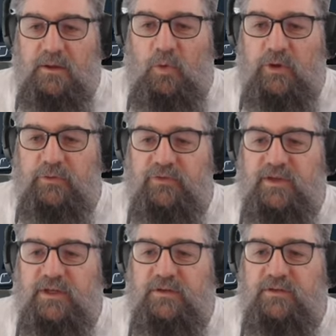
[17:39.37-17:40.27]
What you'll
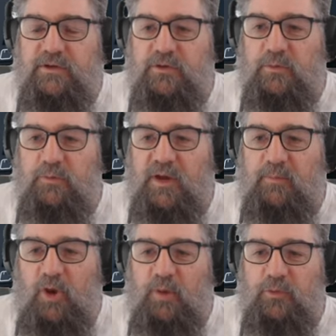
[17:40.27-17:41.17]
see is that your
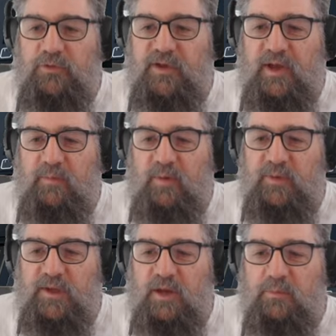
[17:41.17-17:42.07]
brake pipe will start
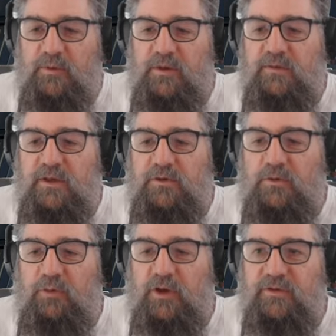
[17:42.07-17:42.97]
pumping up and then
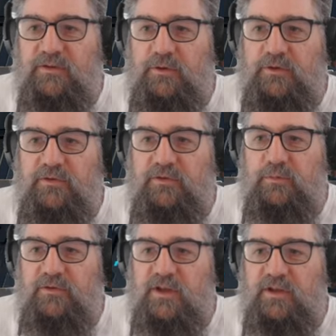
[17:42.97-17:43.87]
your brake cylinders
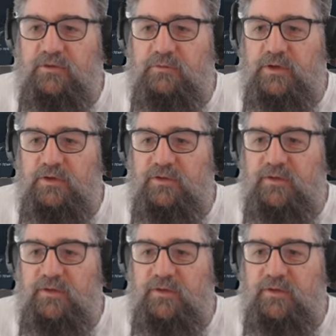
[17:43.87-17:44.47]
will start to release.